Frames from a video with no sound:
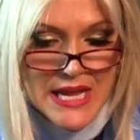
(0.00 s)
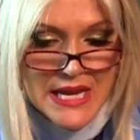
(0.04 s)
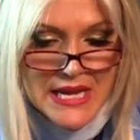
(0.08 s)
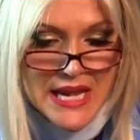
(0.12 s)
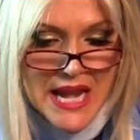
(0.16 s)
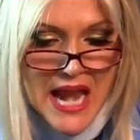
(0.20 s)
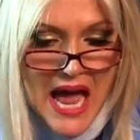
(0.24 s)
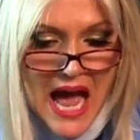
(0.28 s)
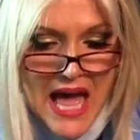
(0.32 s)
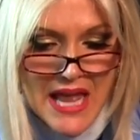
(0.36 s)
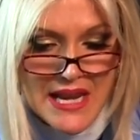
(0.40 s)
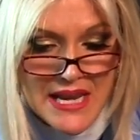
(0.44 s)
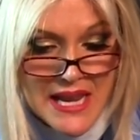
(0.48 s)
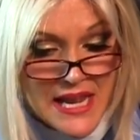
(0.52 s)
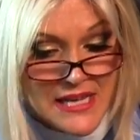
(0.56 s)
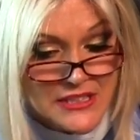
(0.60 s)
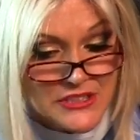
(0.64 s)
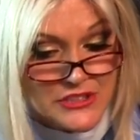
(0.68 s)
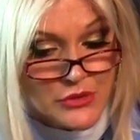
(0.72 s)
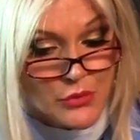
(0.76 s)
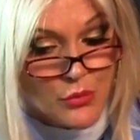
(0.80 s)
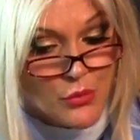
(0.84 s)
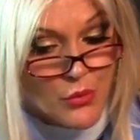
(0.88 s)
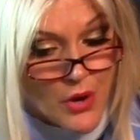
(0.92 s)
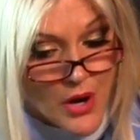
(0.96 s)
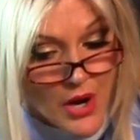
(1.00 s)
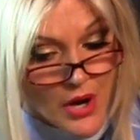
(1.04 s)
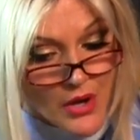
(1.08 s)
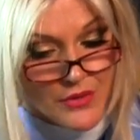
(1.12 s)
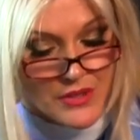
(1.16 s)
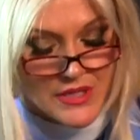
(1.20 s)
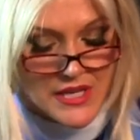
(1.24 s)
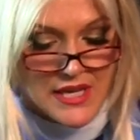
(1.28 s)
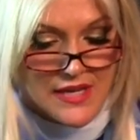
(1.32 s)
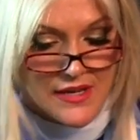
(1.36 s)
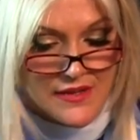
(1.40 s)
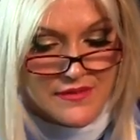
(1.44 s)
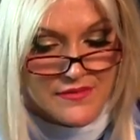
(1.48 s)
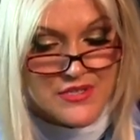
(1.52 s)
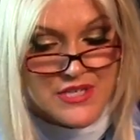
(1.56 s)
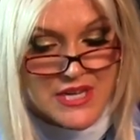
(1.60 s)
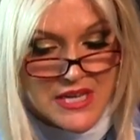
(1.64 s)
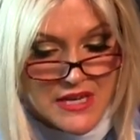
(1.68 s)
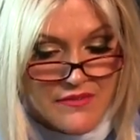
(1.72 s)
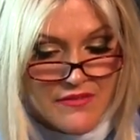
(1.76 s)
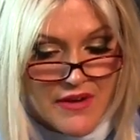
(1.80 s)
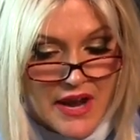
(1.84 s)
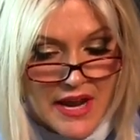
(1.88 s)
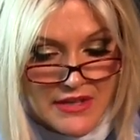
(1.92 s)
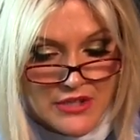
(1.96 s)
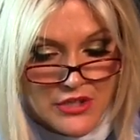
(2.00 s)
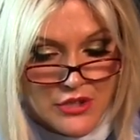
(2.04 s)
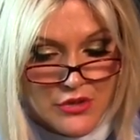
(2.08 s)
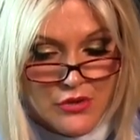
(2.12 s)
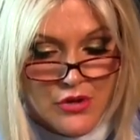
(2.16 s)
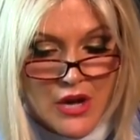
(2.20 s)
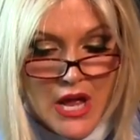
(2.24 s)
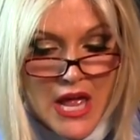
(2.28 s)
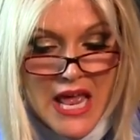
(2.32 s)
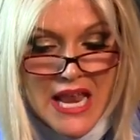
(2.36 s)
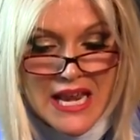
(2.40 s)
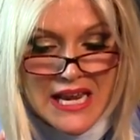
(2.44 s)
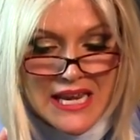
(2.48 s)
Not as the world gives, give I you.